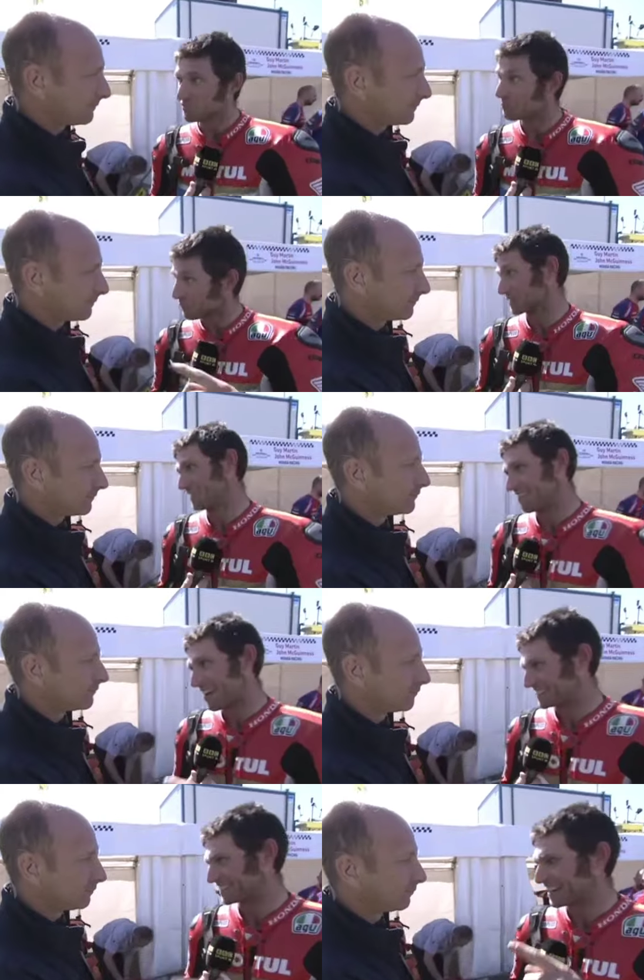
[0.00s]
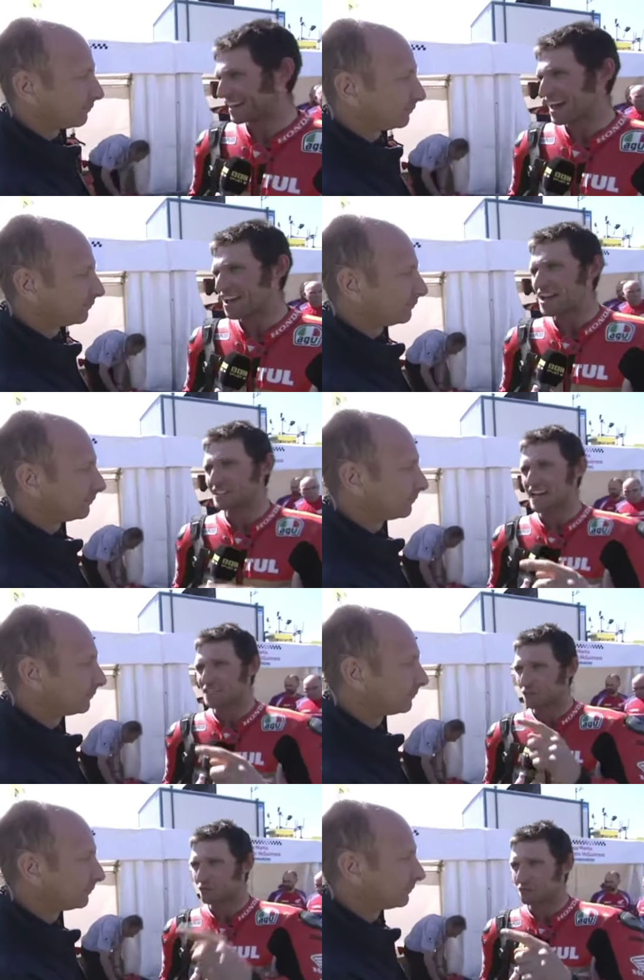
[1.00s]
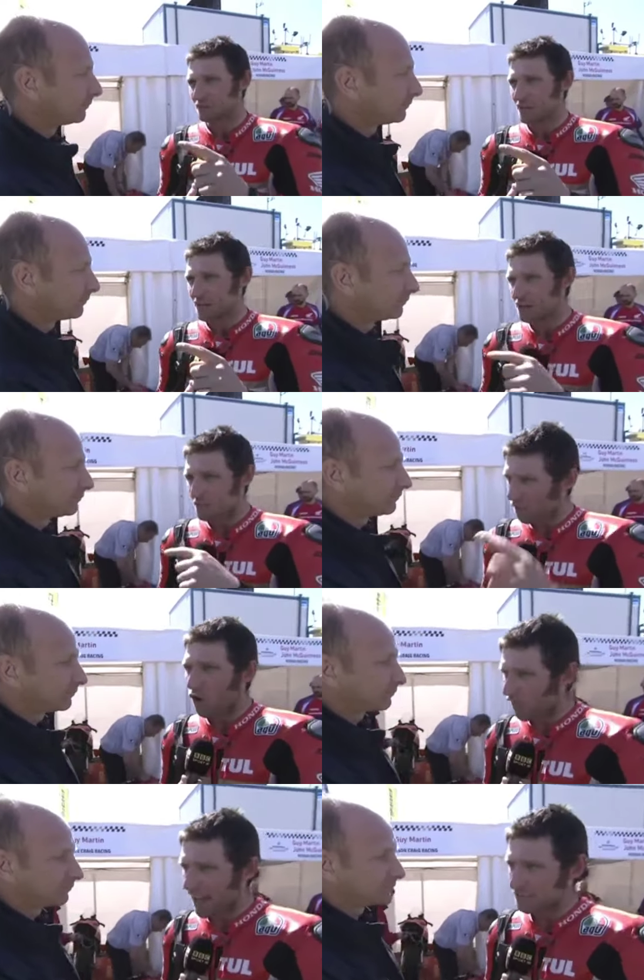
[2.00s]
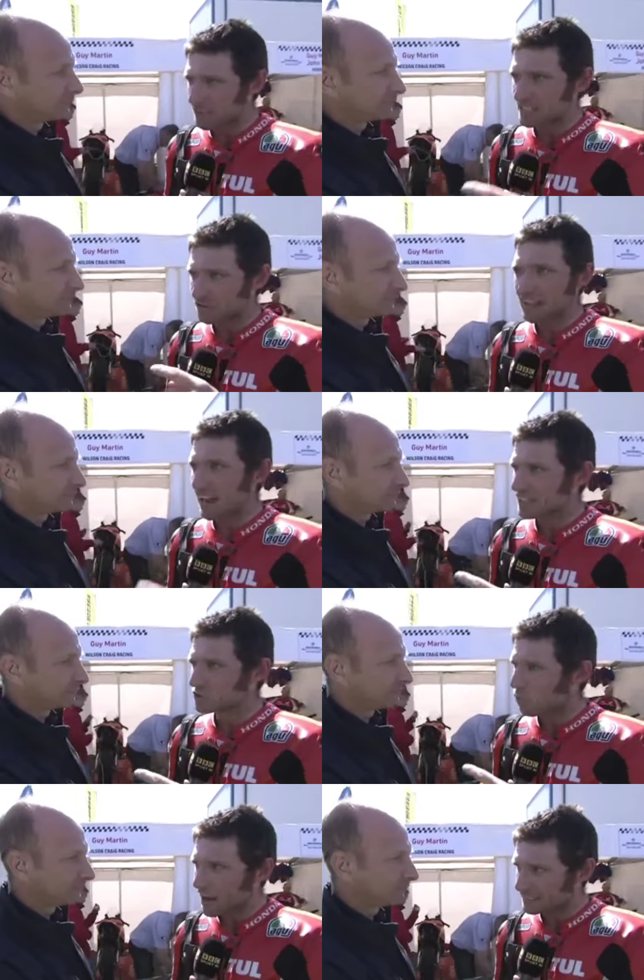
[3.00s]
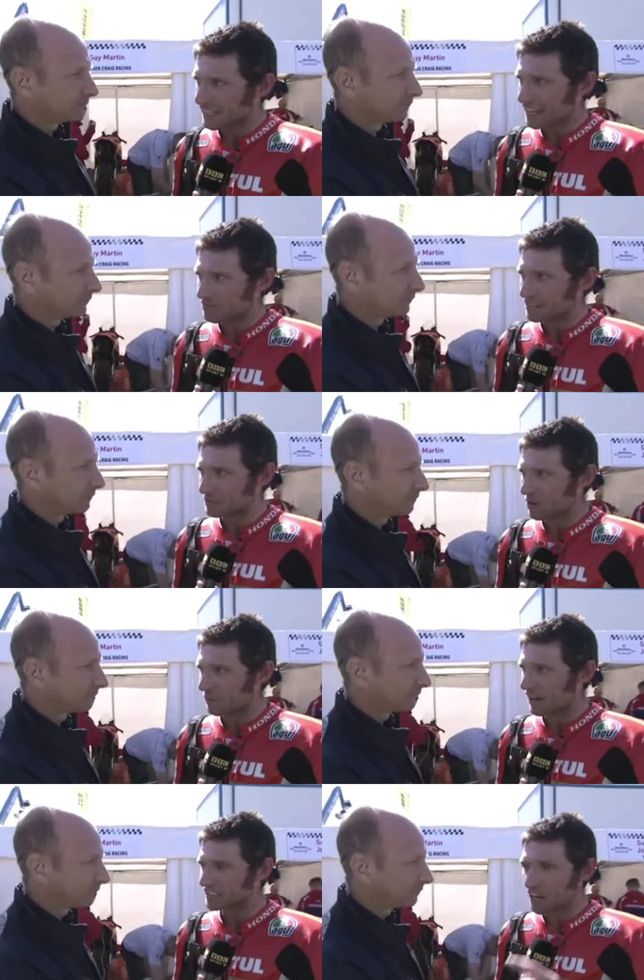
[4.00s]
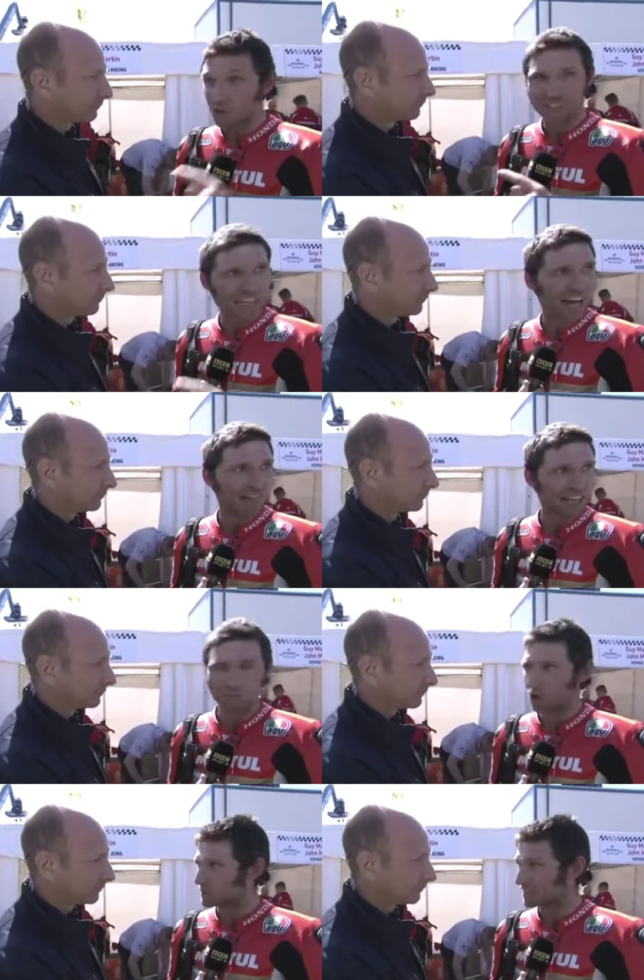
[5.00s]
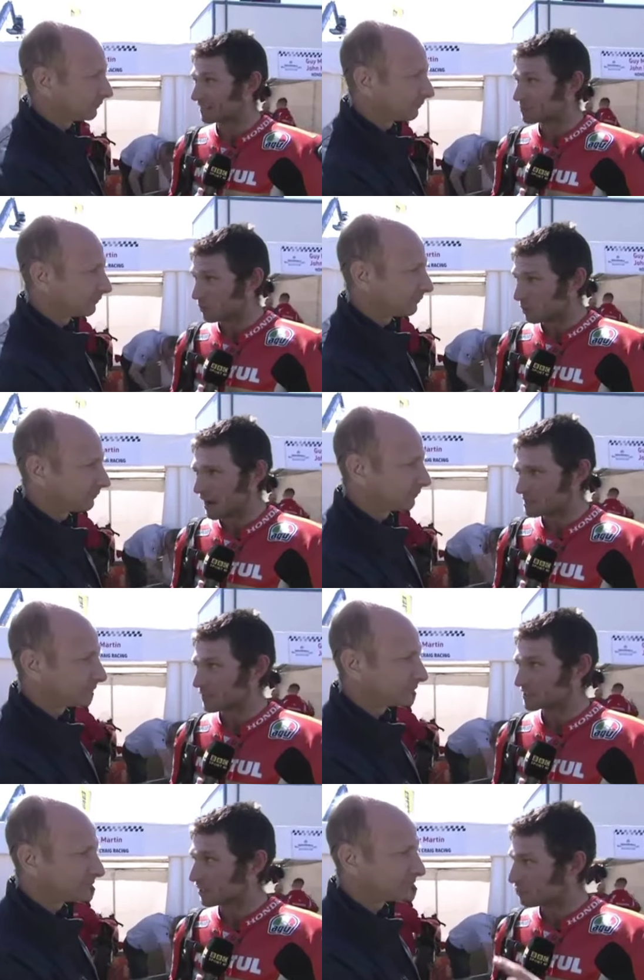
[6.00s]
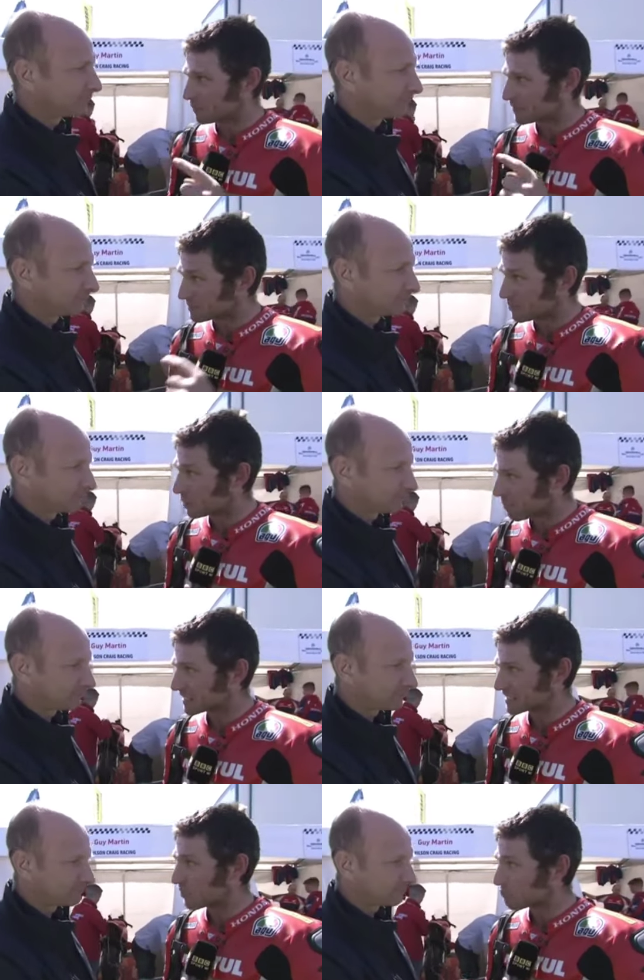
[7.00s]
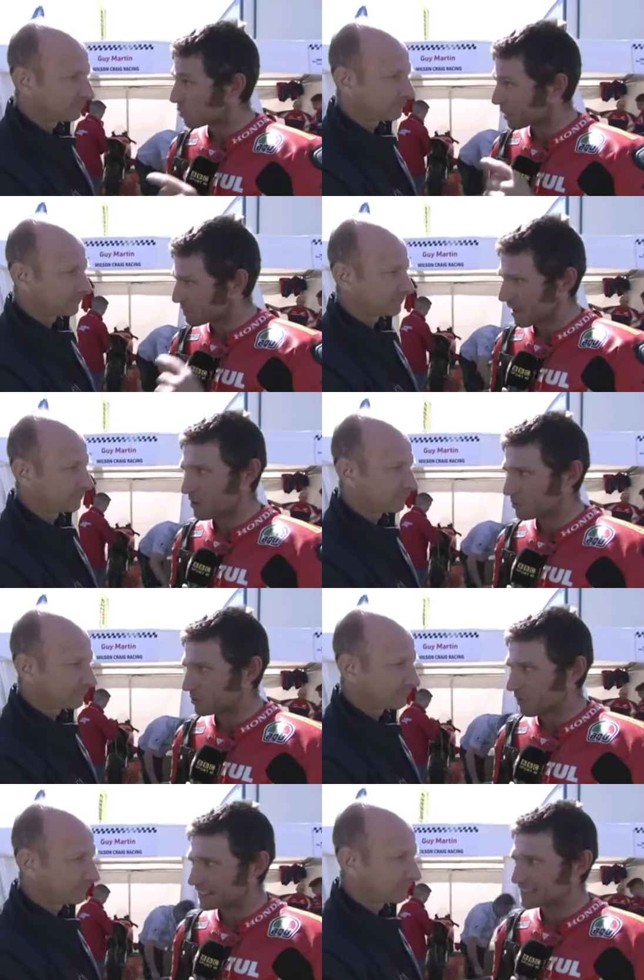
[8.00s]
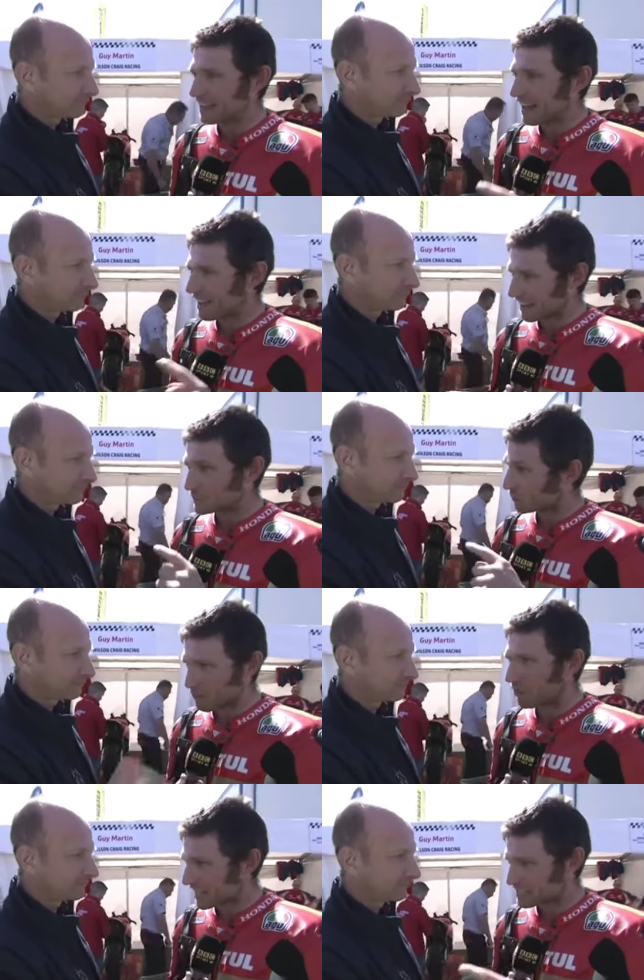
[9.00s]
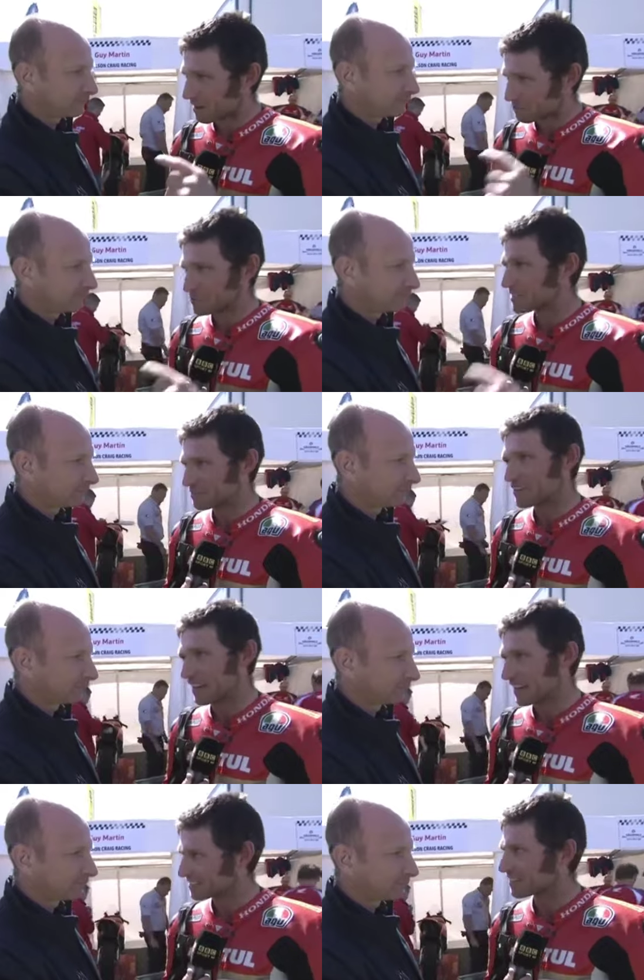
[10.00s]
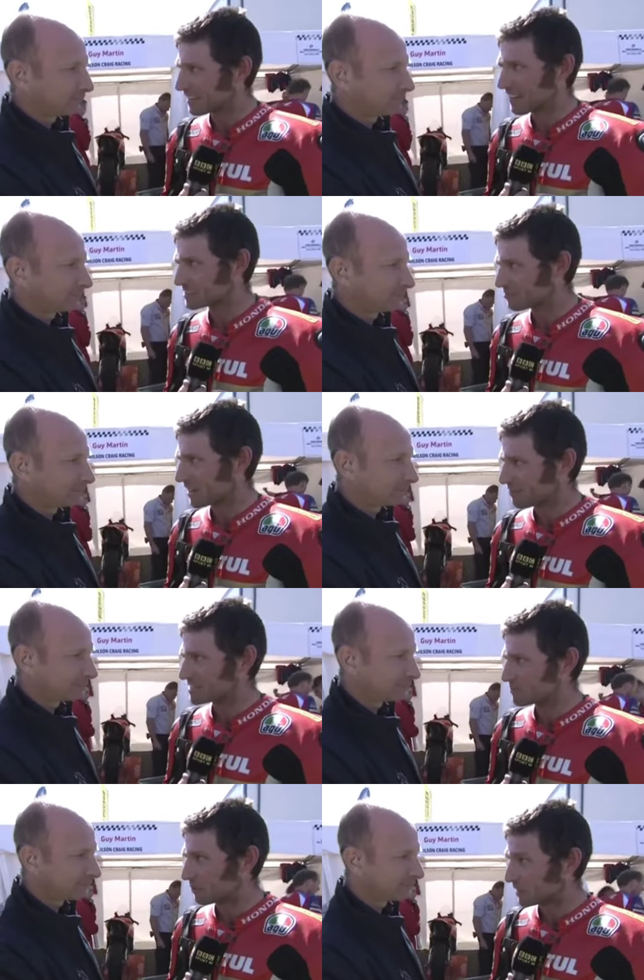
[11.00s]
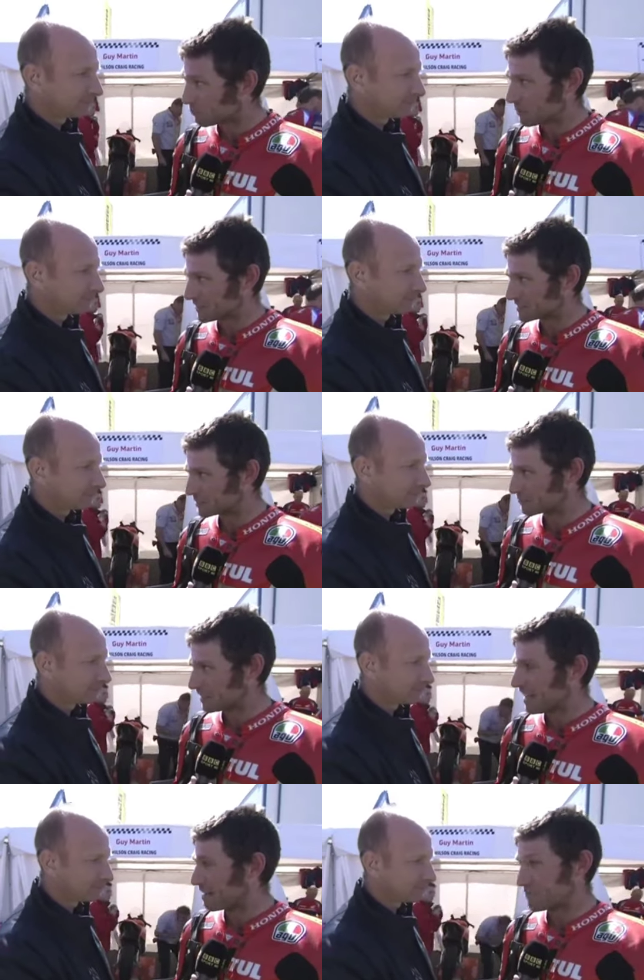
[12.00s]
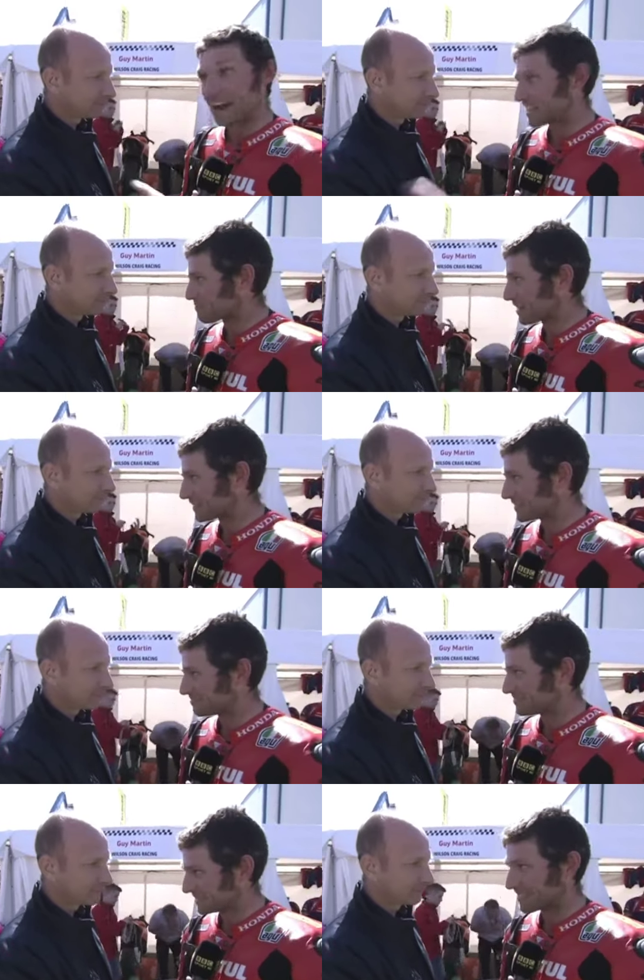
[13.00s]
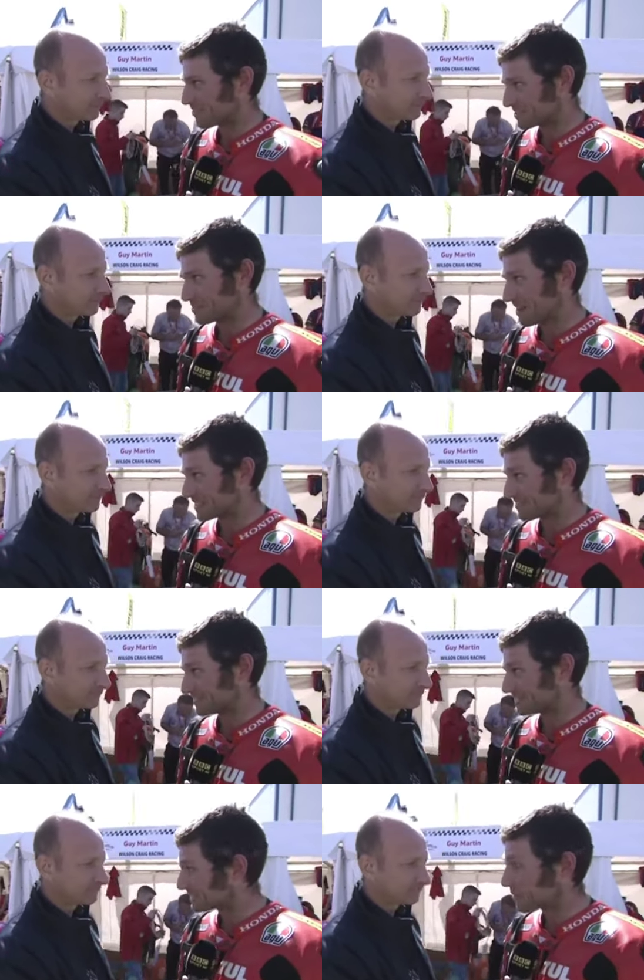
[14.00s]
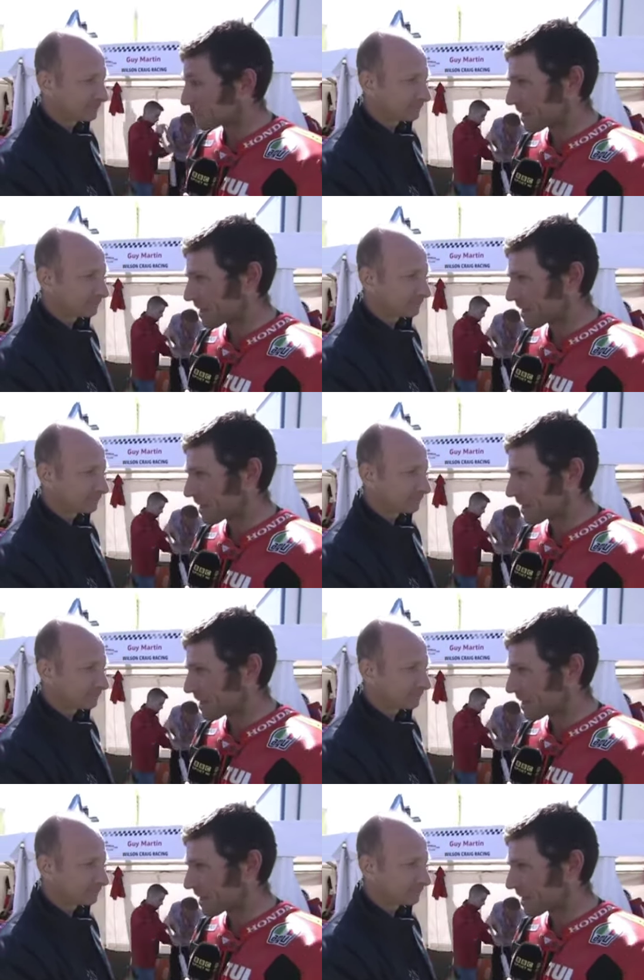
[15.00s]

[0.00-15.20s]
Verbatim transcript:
Speaker 1: the bullshit of racing. It took. For all that, for me to realise why I started racing motorbikes, and I only started racing motorbikes because I love building motorbikes and I love mucking about in motorbikes, and it took for all that to happen for me to realise, oh yeah, that's why I'm racing motorbikes. I love building stuff, and I get to ride the Honda 297. So